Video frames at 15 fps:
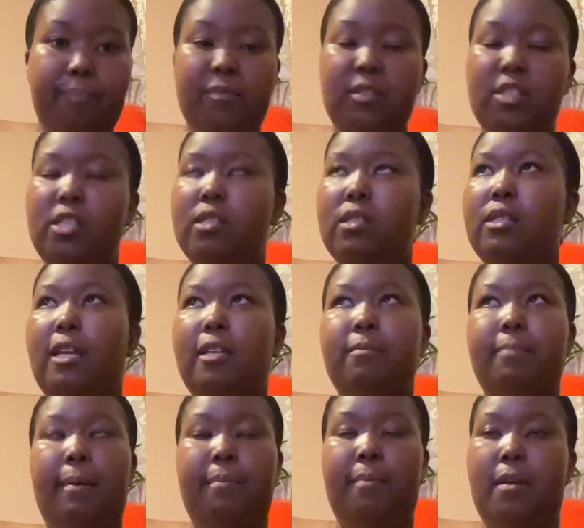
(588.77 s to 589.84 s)
She starts
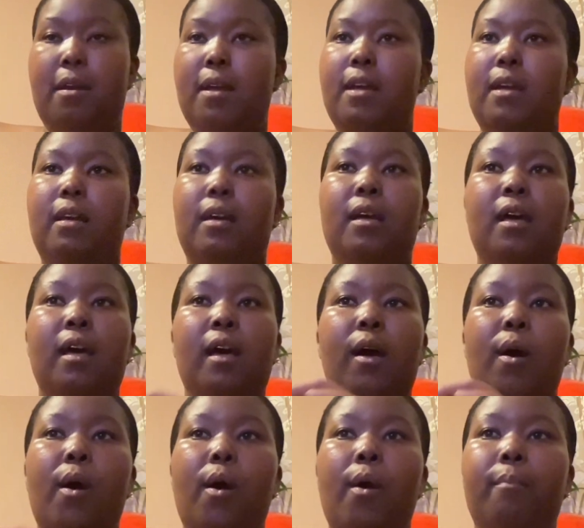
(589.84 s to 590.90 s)
by praying
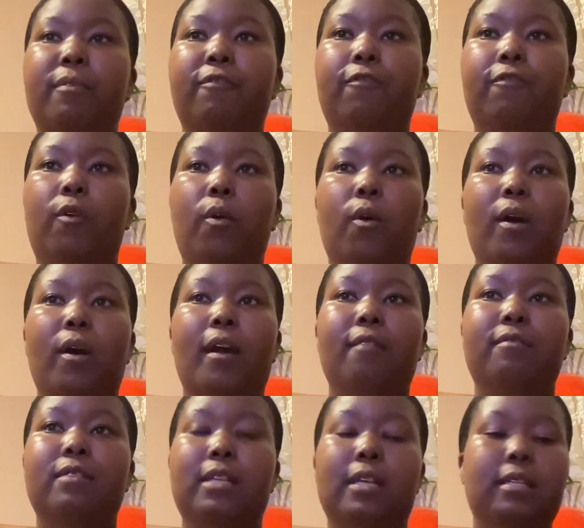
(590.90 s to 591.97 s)
before
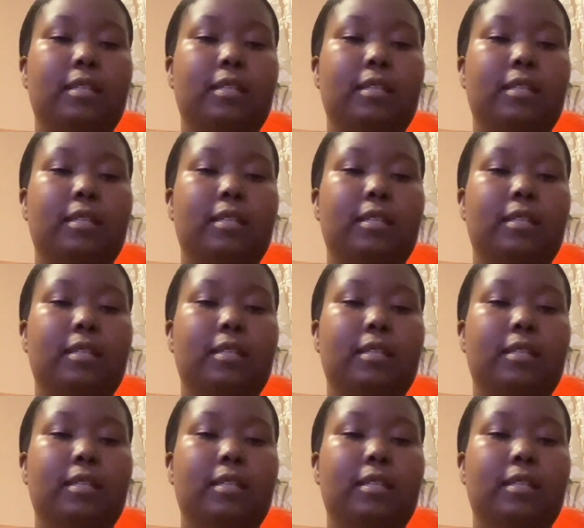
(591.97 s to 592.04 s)
every day,